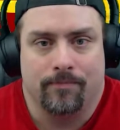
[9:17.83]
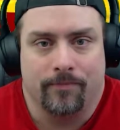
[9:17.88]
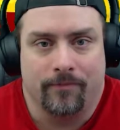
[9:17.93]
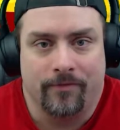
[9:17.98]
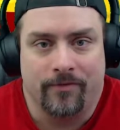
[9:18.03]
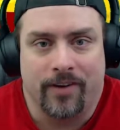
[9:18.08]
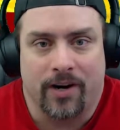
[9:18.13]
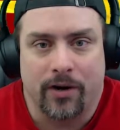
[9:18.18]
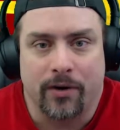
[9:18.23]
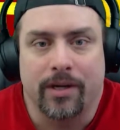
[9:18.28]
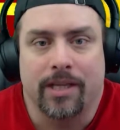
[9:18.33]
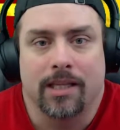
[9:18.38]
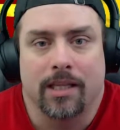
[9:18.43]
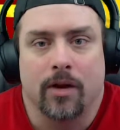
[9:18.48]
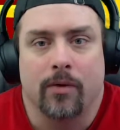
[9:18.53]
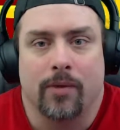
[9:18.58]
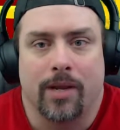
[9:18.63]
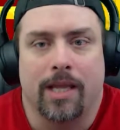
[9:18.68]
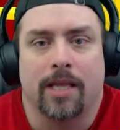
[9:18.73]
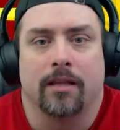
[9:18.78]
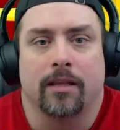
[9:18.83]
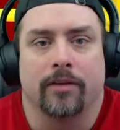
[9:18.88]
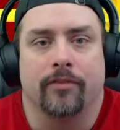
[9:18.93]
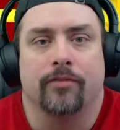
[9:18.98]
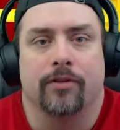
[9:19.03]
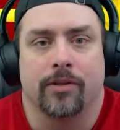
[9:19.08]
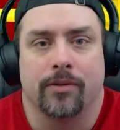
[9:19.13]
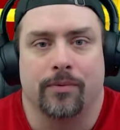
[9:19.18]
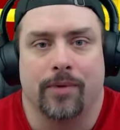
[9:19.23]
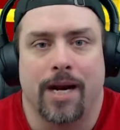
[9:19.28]
very low healing for
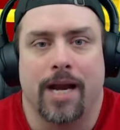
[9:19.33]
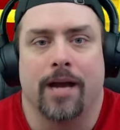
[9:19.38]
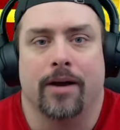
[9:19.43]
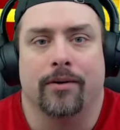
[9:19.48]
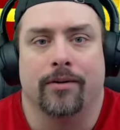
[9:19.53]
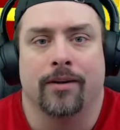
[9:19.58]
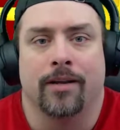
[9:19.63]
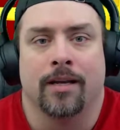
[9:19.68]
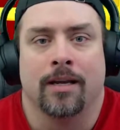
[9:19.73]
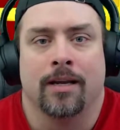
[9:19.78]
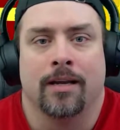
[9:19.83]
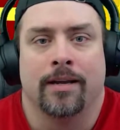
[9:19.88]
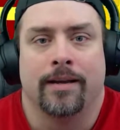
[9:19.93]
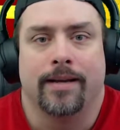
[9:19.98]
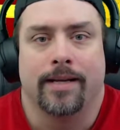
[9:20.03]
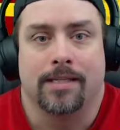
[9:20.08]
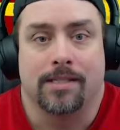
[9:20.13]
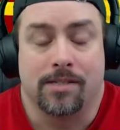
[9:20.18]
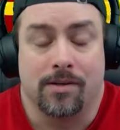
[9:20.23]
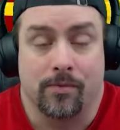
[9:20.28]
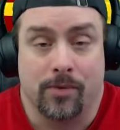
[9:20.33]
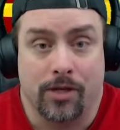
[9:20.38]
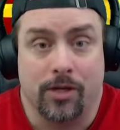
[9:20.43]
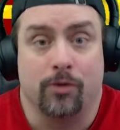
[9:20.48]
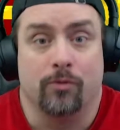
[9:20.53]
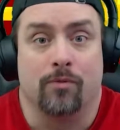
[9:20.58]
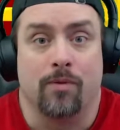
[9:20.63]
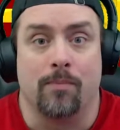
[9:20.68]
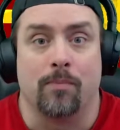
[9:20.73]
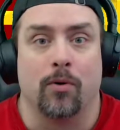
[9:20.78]
the round. So when you
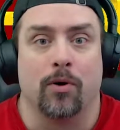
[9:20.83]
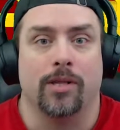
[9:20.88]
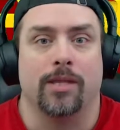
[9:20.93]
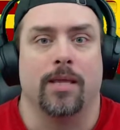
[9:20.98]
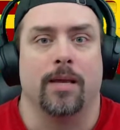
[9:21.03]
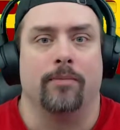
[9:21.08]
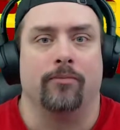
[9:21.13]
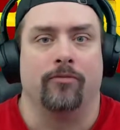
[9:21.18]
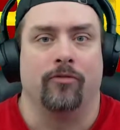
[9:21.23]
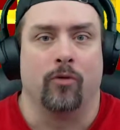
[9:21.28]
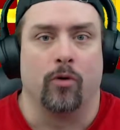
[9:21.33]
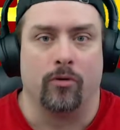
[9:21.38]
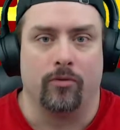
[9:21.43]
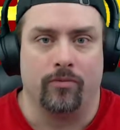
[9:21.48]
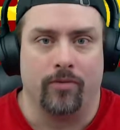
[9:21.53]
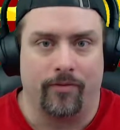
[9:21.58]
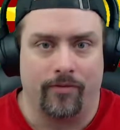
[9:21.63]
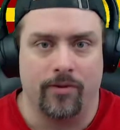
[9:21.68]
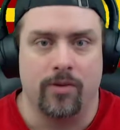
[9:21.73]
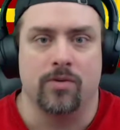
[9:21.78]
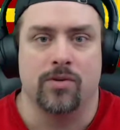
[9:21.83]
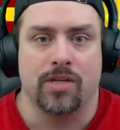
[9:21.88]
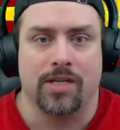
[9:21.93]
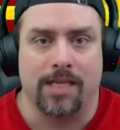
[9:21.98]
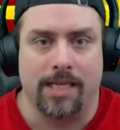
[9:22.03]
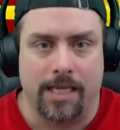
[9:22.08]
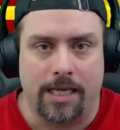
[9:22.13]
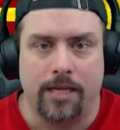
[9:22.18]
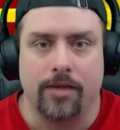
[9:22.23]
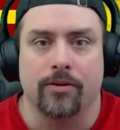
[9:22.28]
report them for refusing to
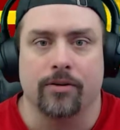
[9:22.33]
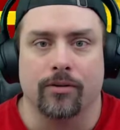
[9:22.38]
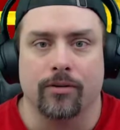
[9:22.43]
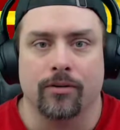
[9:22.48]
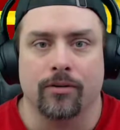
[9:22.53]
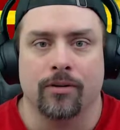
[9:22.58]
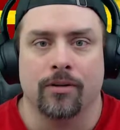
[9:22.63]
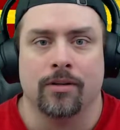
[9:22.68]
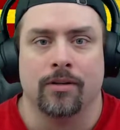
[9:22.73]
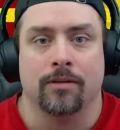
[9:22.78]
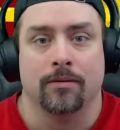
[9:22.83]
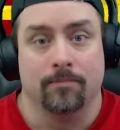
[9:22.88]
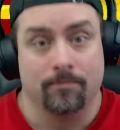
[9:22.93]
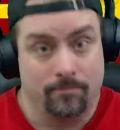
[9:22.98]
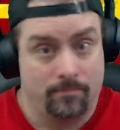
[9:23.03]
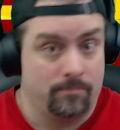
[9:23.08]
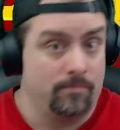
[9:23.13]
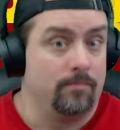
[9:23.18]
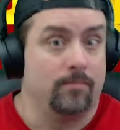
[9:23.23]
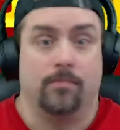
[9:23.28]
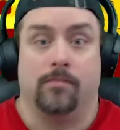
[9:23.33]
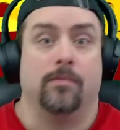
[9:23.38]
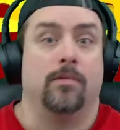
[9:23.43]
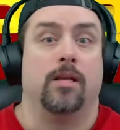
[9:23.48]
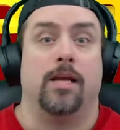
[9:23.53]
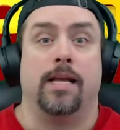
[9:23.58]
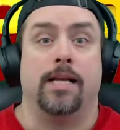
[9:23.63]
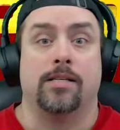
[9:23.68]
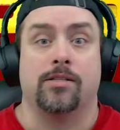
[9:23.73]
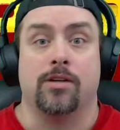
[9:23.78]
heal,
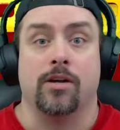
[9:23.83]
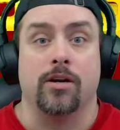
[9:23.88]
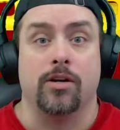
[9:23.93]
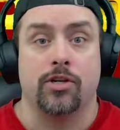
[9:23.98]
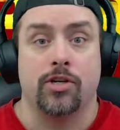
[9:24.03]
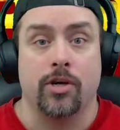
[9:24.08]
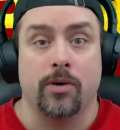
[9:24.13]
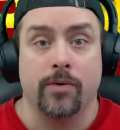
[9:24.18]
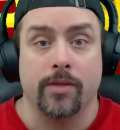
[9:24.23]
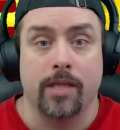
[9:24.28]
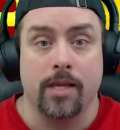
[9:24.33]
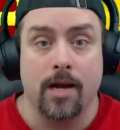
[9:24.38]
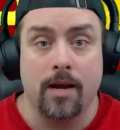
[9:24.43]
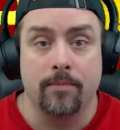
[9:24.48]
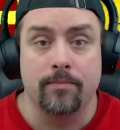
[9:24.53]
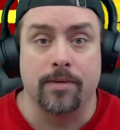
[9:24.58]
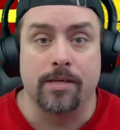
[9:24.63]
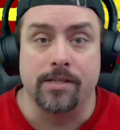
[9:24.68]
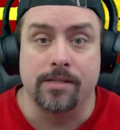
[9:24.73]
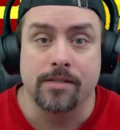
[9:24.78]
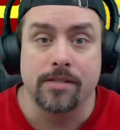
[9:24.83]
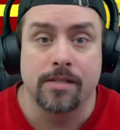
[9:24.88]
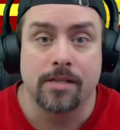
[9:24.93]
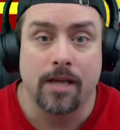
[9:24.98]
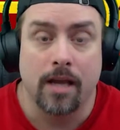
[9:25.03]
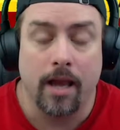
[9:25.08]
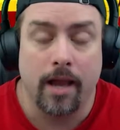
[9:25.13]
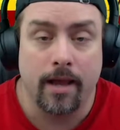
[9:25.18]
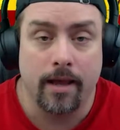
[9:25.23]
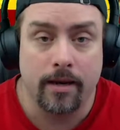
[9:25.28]
it's going to show in the numbers,
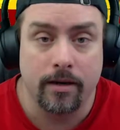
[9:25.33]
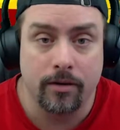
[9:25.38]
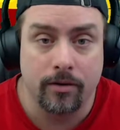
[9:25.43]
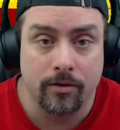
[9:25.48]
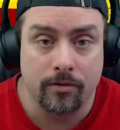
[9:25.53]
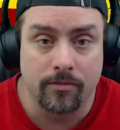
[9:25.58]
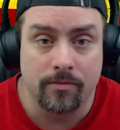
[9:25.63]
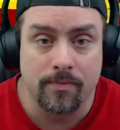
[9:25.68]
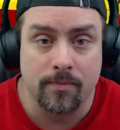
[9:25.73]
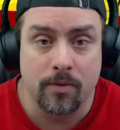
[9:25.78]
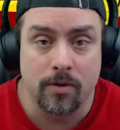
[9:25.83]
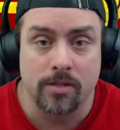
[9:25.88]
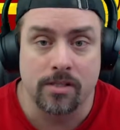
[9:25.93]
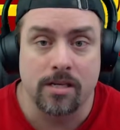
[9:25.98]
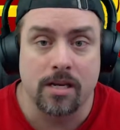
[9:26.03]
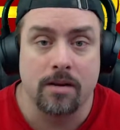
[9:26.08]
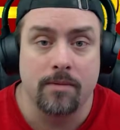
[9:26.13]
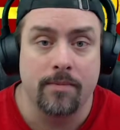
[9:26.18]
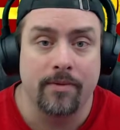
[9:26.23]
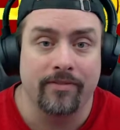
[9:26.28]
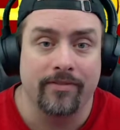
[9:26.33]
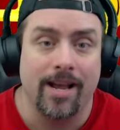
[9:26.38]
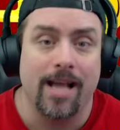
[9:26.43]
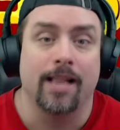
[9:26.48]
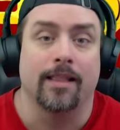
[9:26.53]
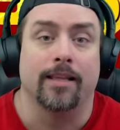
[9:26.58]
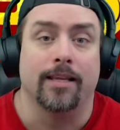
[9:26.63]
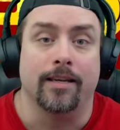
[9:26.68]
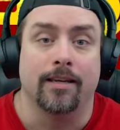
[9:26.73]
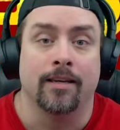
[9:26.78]
and your report's going to be
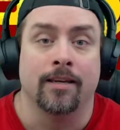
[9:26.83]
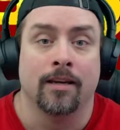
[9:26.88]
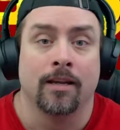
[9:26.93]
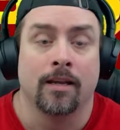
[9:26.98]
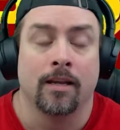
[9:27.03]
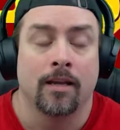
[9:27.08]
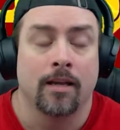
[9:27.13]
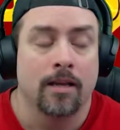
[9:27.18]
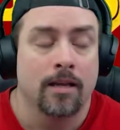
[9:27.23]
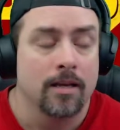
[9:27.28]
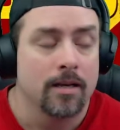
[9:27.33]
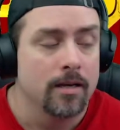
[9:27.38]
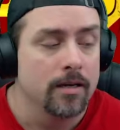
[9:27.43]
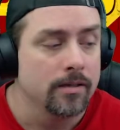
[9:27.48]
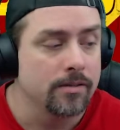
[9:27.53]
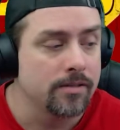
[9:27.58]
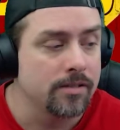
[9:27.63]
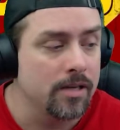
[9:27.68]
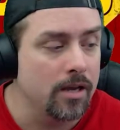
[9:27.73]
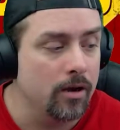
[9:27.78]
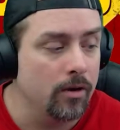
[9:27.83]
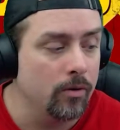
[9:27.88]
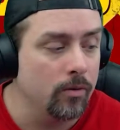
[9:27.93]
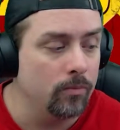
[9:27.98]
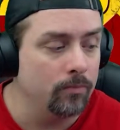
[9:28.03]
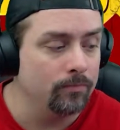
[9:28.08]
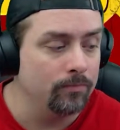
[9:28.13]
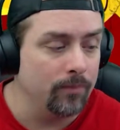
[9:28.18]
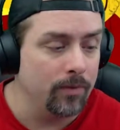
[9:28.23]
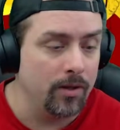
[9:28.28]
valid. So
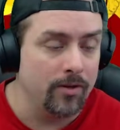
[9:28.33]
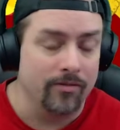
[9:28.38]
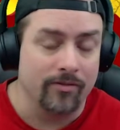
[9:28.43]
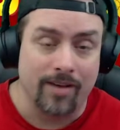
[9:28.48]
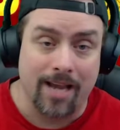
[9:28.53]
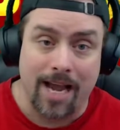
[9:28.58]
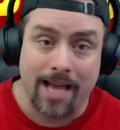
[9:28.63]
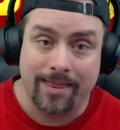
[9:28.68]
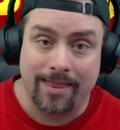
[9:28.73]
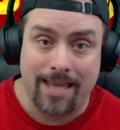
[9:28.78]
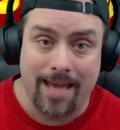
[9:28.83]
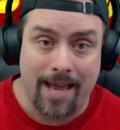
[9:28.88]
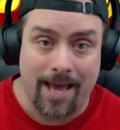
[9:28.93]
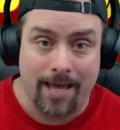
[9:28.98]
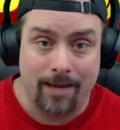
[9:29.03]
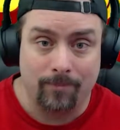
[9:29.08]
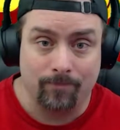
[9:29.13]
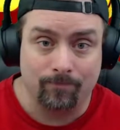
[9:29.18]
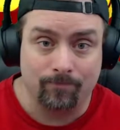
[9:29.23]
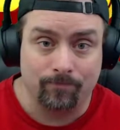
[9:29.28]
you've got that,